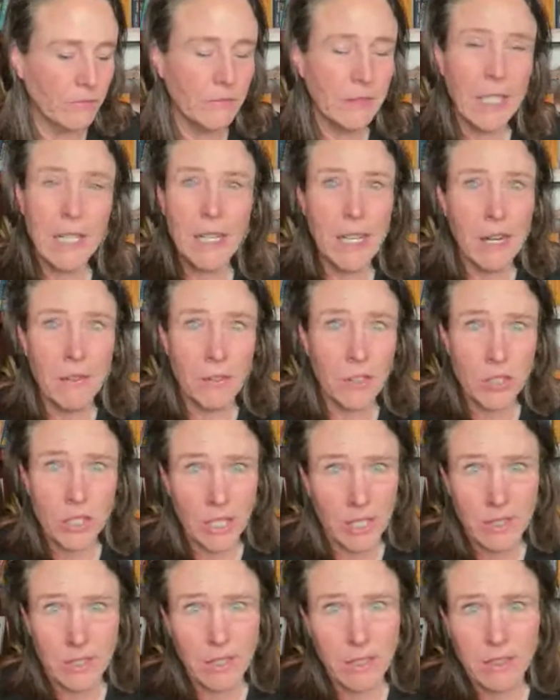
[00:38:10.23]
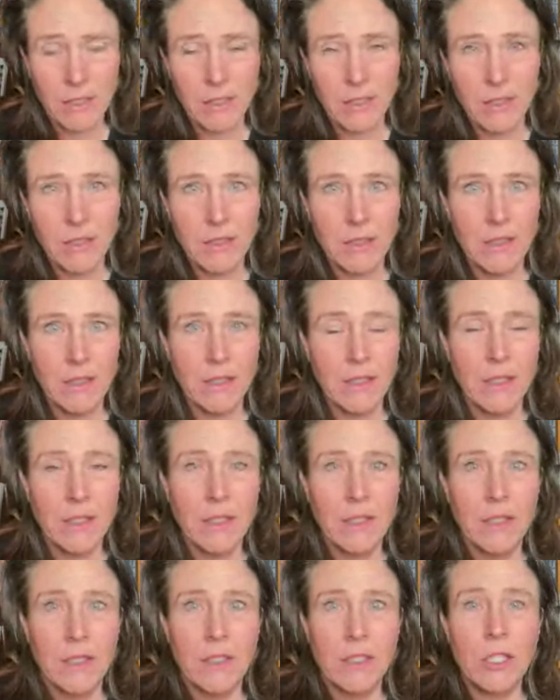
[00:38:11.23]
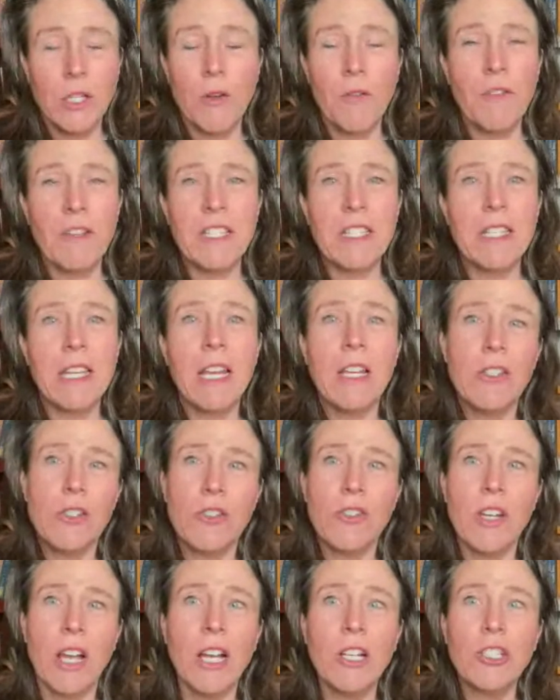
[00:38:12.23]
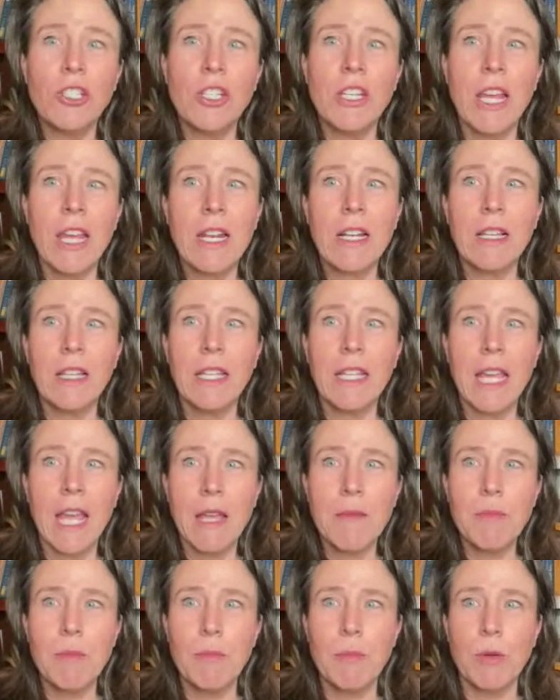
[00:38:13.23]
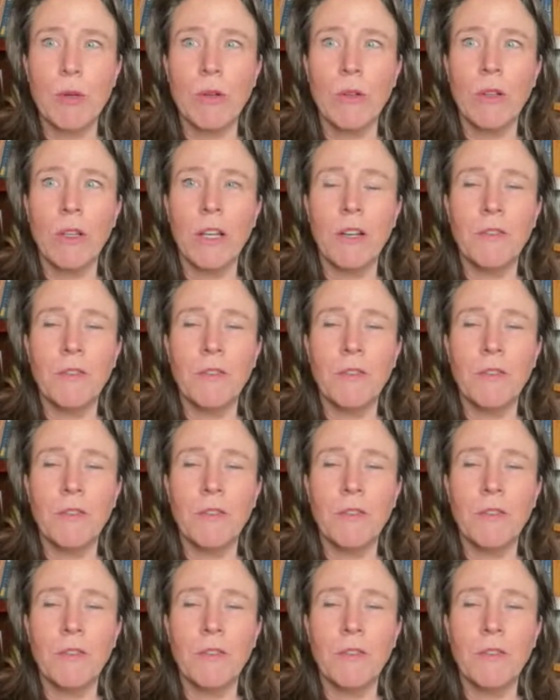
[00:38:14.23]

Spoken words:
It never changes. So if it says you're not genetically capable